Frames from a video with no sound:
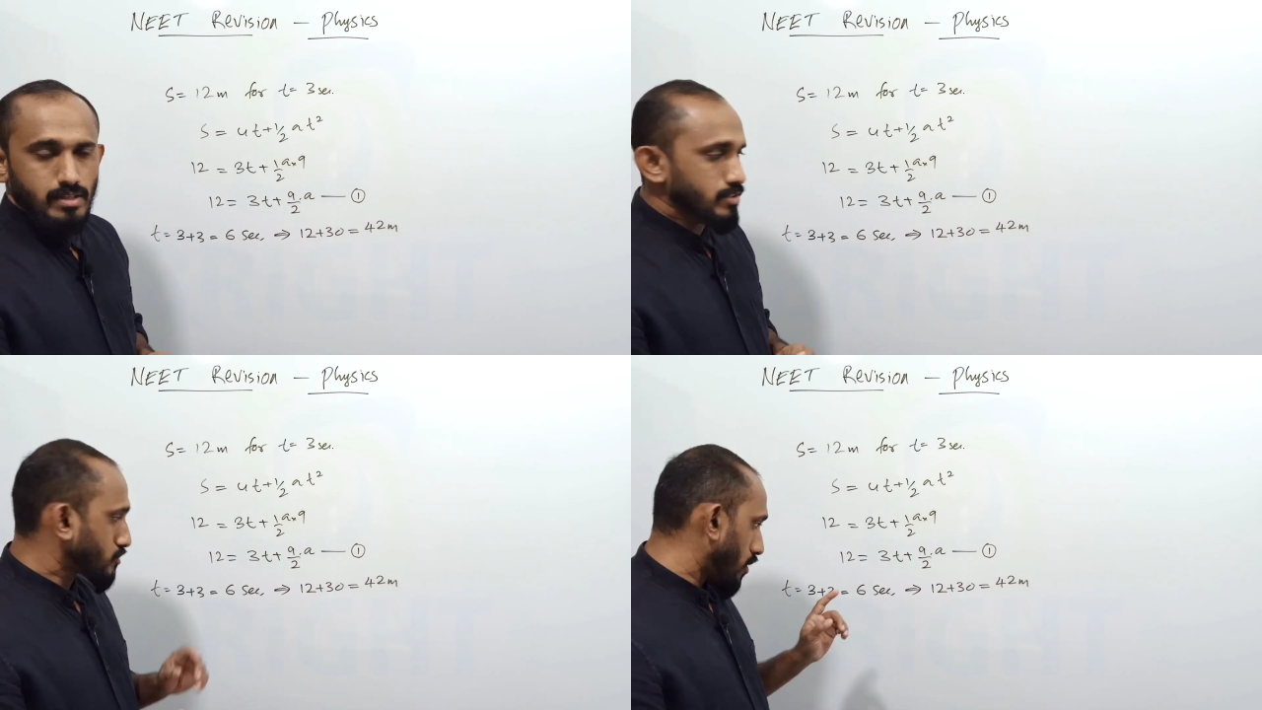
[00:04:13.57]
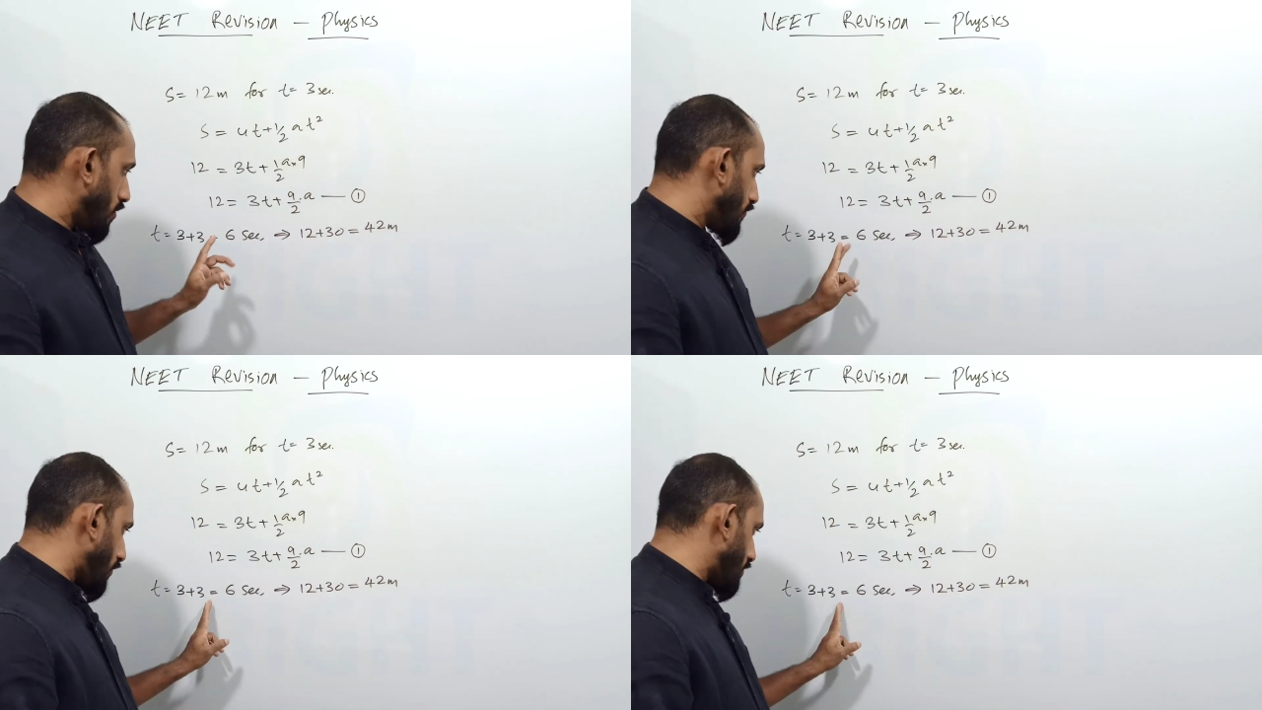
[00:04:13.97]

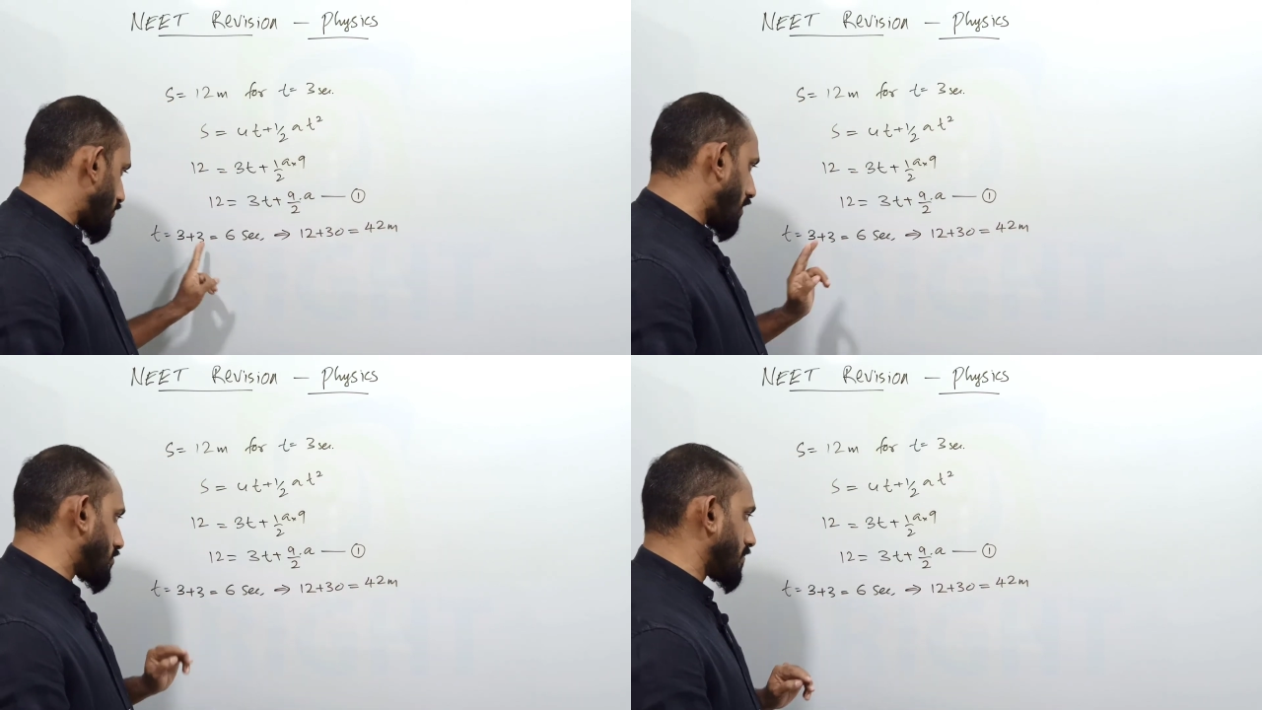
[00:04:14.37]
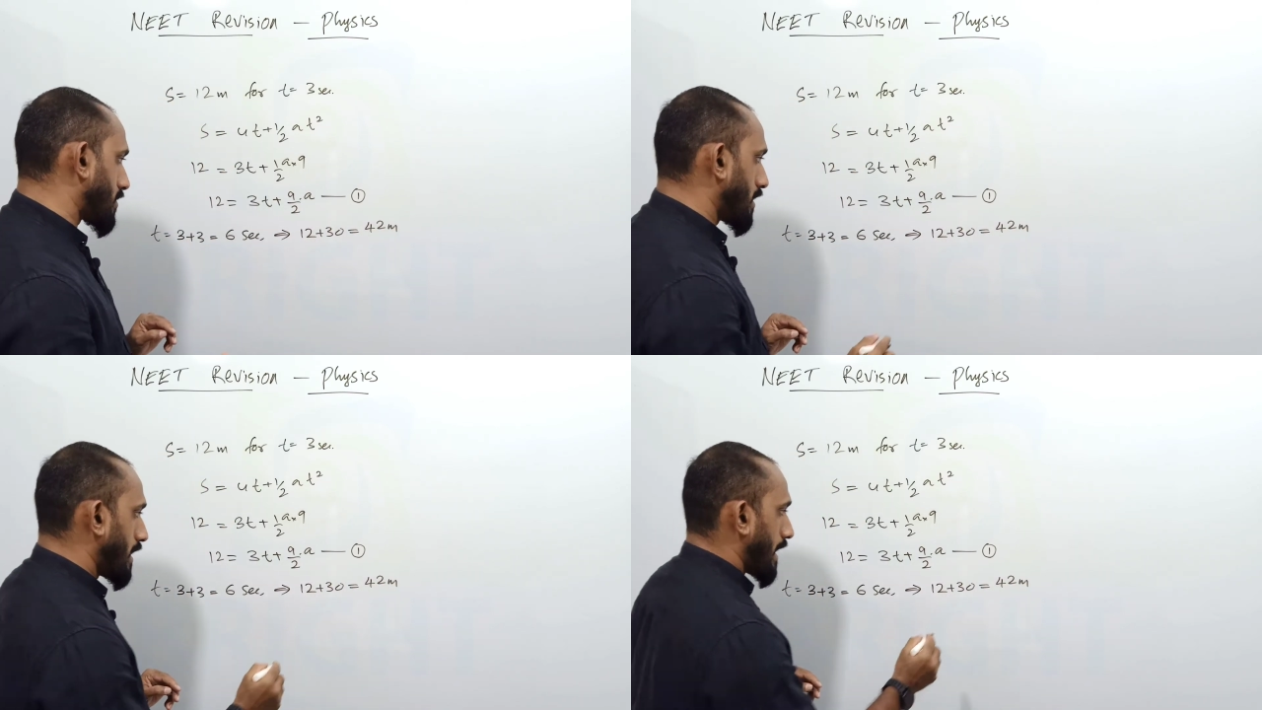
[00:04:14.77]
So for this
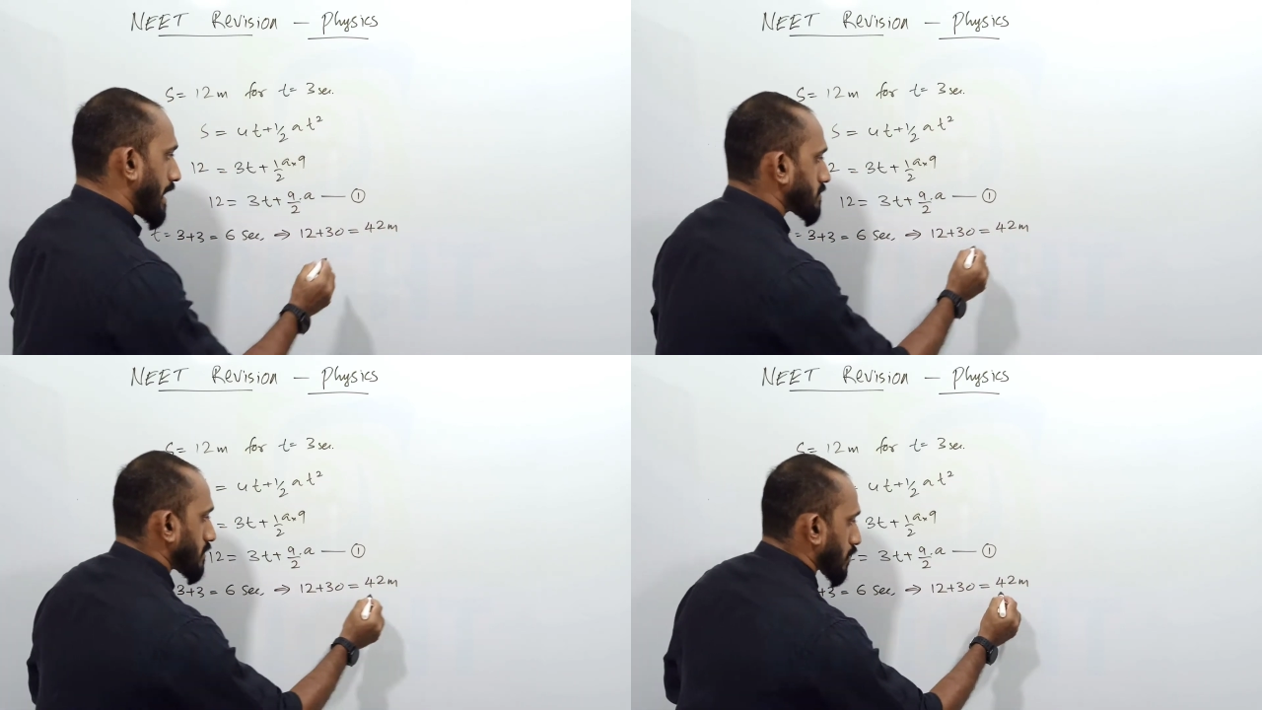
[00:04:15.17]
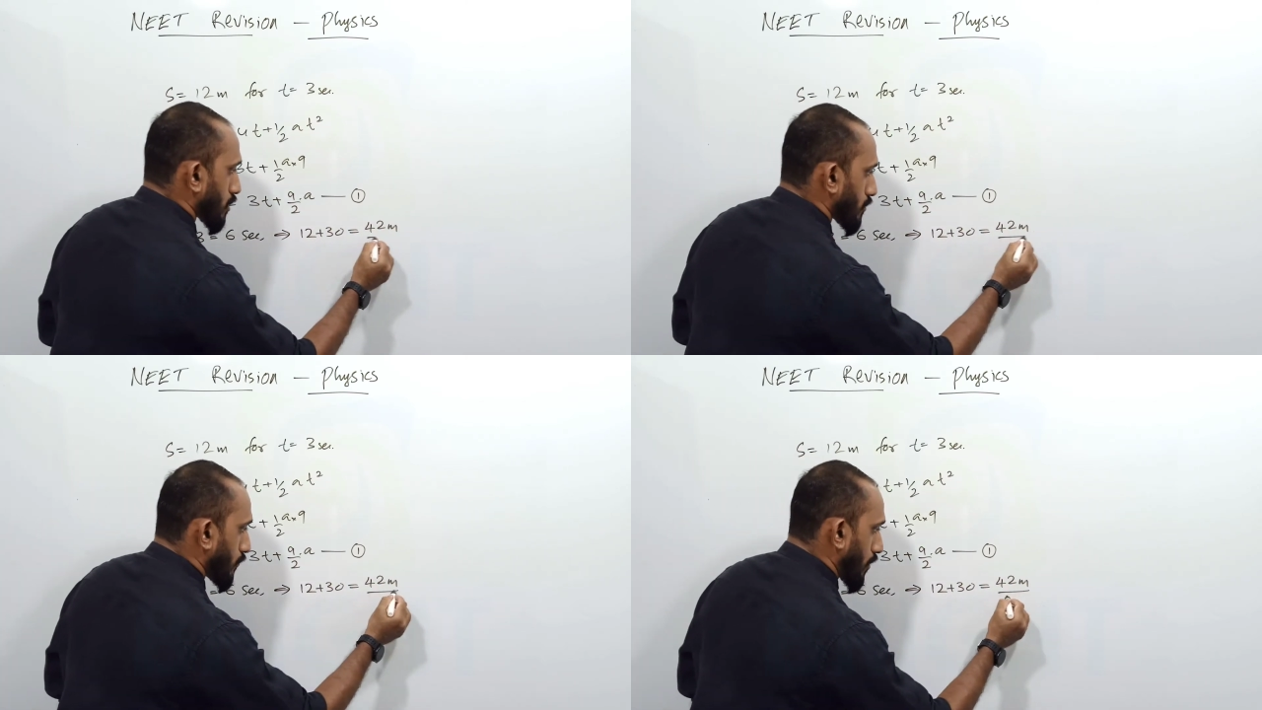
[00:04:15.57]
concept, S
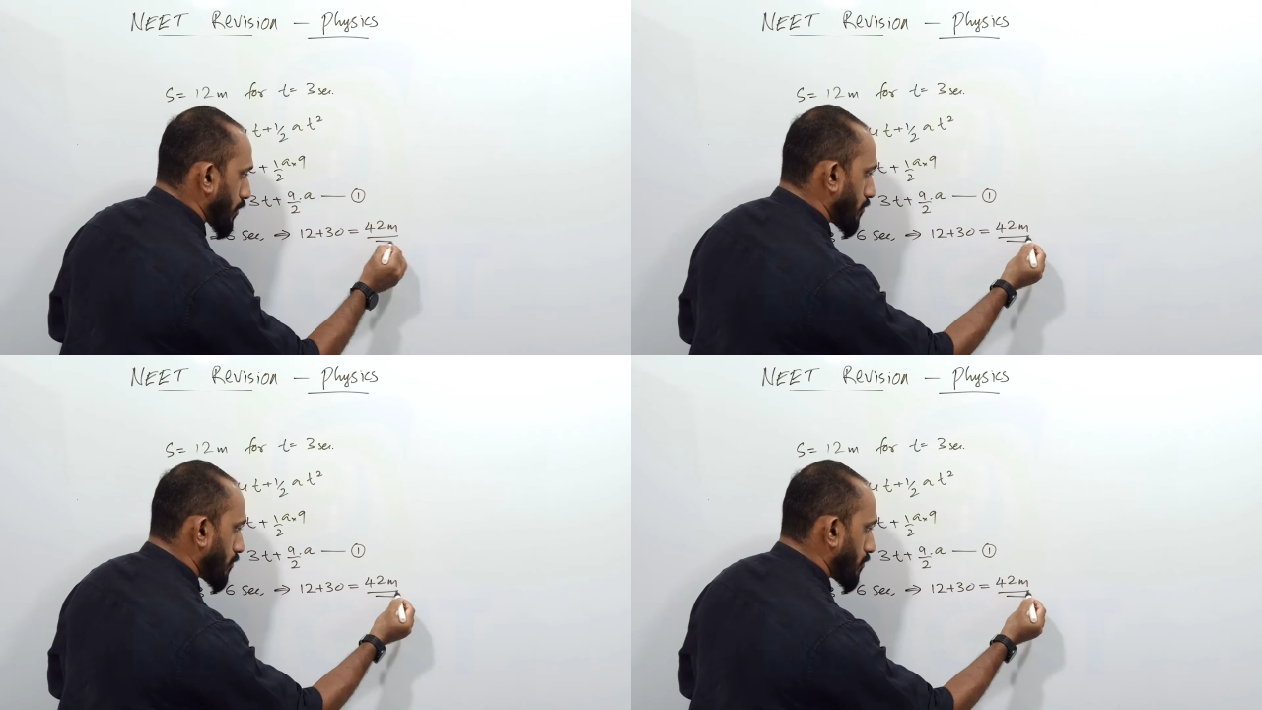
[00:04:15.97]
equal to 42